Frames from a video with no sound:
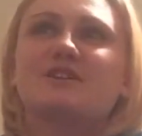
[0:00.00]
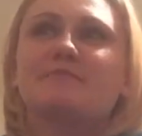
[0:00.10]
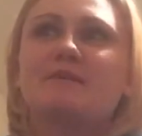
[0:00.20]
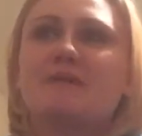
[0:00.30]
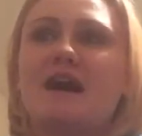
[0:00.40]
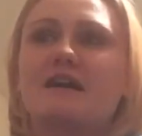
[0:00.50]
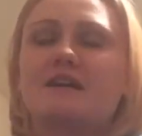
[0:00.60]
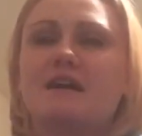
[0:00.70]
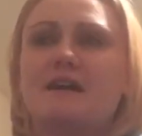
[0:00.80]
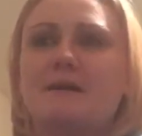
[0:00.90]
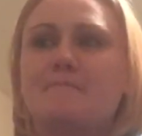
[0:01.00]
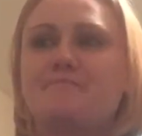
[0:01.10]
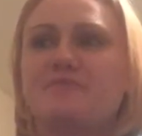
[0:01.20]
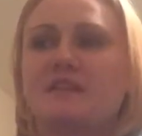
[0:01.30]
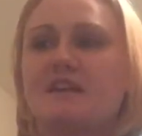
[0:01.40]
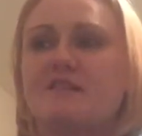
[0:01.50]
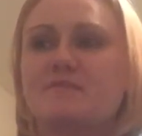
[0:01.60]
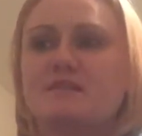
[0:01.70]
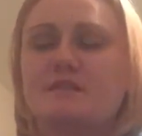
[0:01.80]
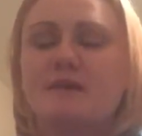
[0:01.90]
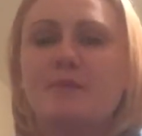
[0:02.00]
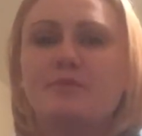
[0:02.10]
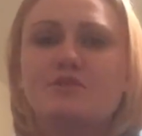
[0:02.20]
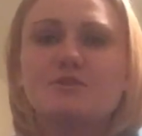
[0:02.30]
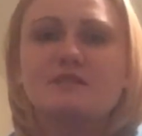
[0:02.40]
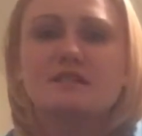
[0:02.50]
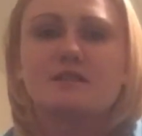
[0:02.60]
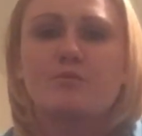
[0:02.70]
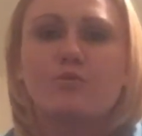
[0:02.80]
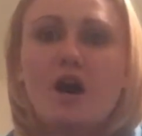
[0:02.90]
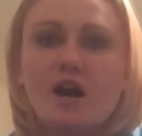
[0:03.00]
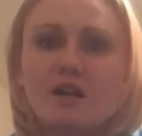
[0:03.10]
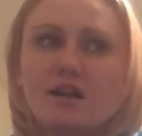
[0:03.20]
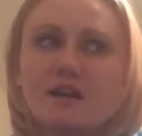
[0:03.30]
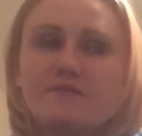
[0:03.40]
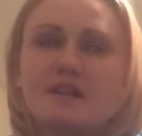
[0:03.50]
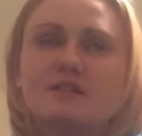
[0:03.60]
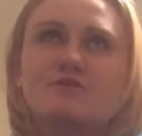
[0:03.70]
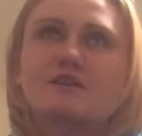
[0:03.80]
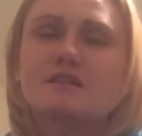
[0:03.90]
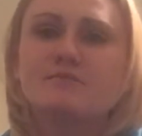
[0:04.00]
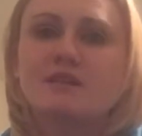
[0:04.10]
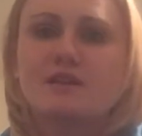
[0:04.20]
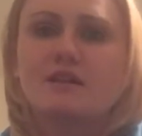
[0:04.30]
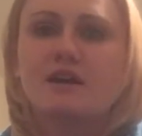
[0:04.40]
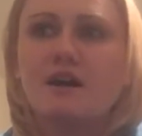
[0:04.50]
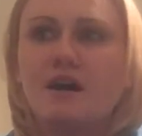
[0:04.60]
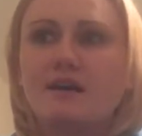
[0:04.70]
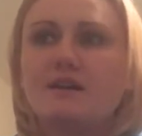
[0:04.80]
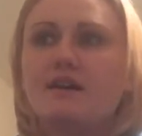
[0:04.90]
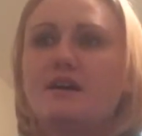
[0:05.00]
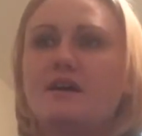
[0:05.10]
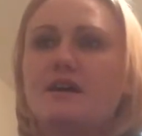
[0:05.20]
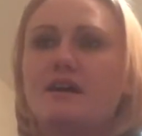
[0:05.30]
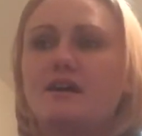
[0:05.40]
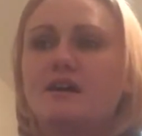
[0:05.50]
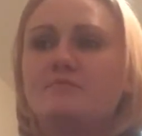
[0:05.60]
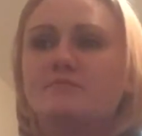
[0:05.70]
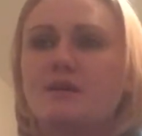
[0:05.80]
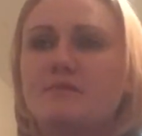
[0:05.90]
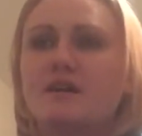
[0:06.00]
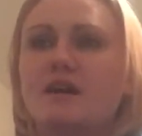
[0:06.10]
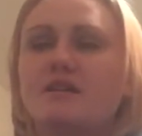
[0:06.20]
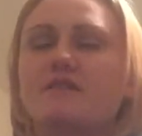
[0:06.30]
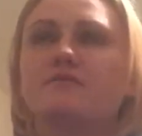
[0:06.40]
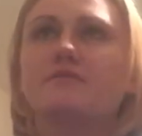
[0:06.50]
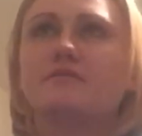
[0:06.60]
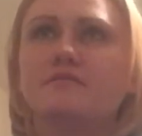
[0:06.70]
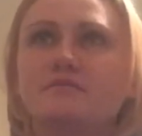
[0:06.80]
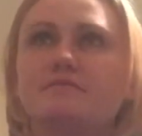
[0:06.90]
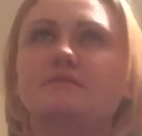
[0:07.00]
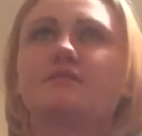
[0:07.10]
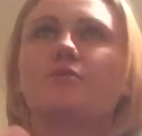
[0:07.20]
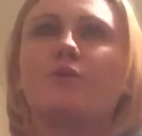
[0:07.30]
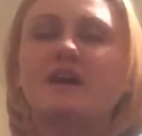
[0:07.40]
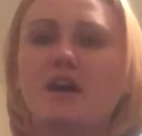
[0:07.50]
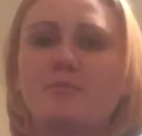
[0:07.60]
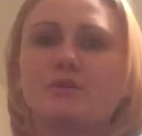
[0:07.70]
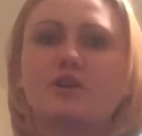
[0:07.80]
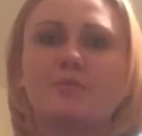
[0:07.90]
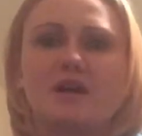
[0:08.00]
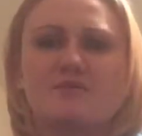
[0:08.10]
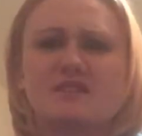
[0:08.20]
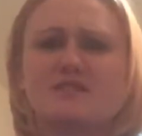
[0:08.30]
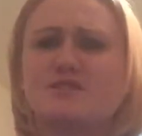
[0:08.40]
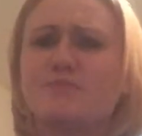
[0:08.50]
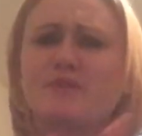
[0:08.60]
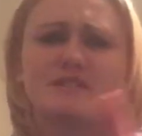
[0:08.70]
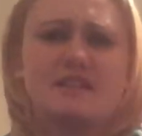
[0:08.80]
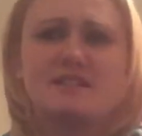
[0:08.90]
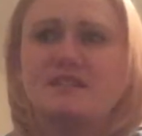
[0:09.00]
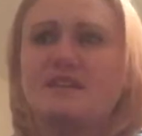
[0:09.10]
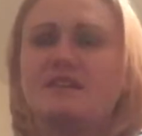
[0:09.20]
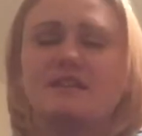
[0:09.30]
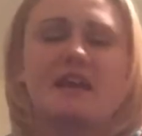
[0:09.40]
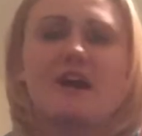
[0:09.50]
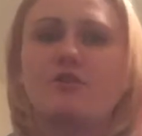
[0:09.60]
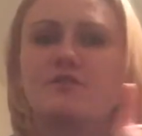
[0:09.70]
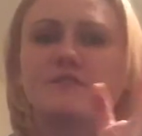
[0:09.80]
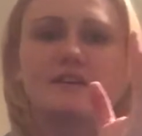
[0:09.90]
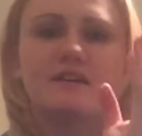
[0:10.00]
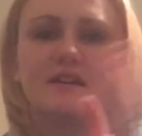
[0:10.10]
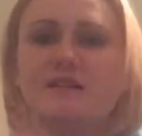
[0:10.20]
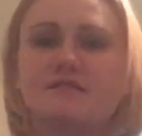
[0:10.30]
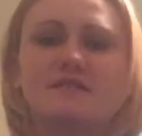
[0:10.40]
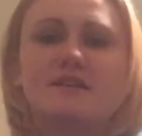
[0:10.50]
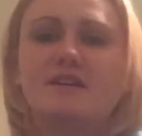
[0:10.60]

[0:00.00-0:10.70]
took me back, gave me some apple juice and some water, could finally drink something, thank God. Let me kind of wake up a little bit. I was like super dizzy and like out of it and